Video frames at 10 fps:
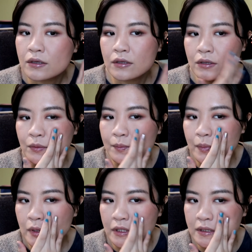you
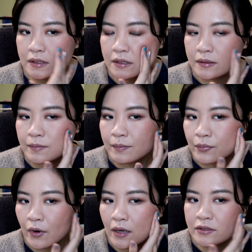put
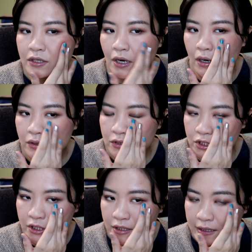bronzer on your
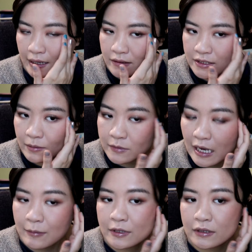cheek, and
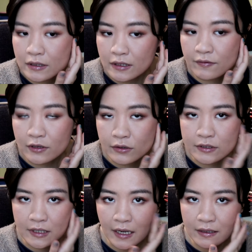sometimes it even
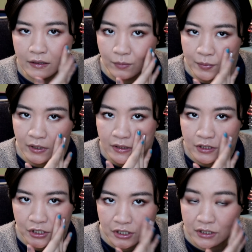looks like you put
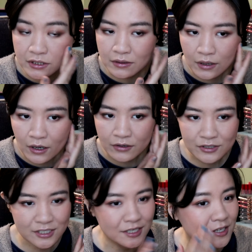dirt on your
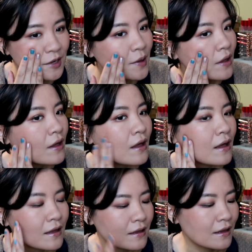cheek.
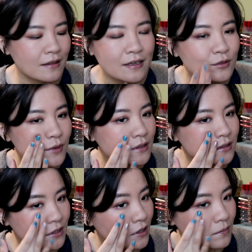And this one
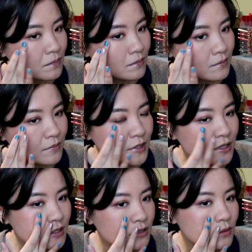is not.
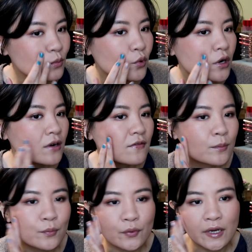This is more of a
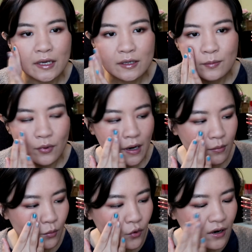brick
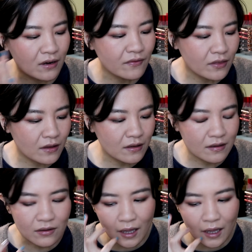brown, more of the